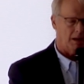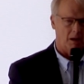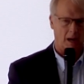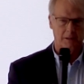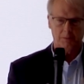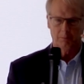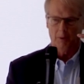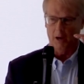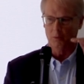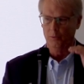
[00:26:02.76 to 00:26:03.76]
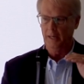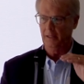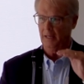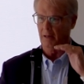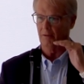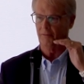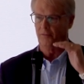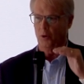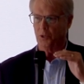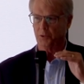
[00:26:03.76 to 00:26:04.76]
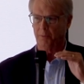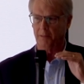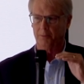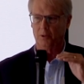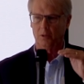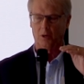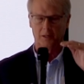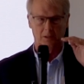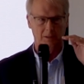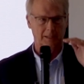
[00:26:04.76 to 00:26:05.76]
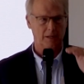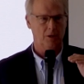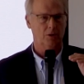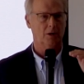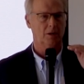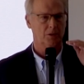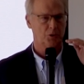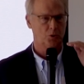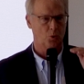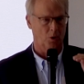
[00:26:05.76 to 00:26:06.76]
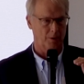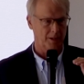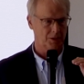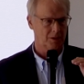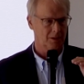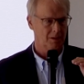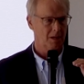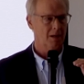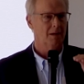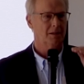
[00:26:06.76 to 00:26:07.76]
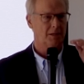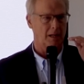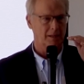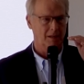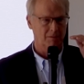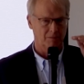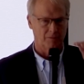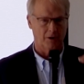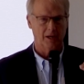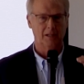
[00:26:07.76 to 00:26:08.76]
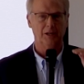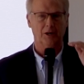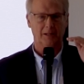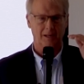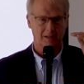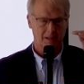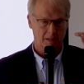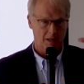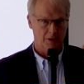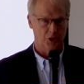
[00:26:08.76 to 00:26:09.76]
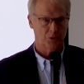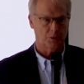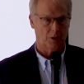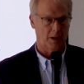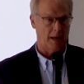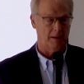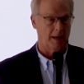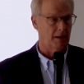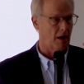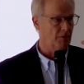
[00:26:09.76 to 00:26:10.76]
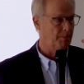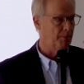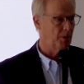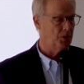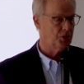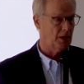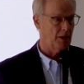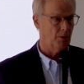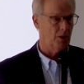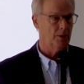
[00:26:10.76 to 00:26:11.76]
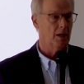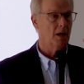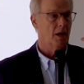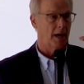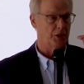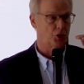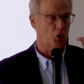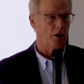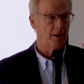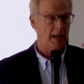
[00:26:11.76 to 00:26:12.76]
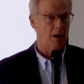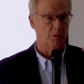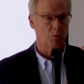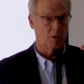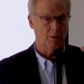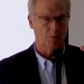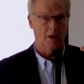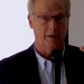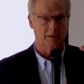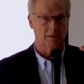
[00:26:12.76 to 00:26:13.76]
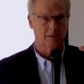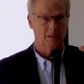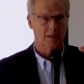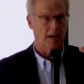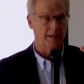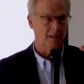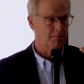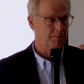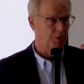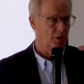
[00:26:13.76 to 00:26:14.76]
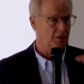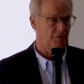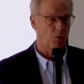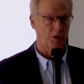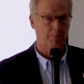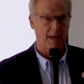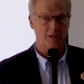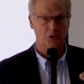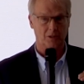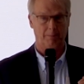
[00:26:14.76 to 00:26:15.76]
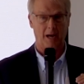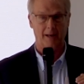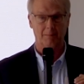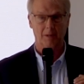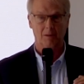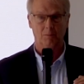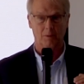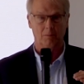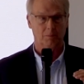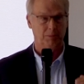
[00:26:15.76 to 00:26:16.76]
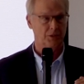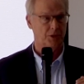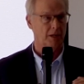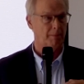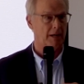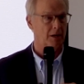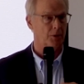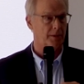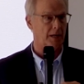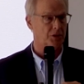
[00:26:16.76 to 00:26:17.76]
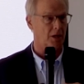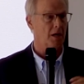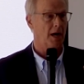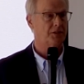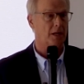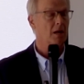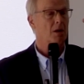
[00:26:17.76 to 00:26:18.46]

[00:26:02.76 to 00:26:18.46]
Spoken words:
I really have focused people on linear stories, telling it very clearly. And every proposal I wrote, I started out with what we wanted. I didn't put it on the 4th page at the bottom, please think about $100,000. I said,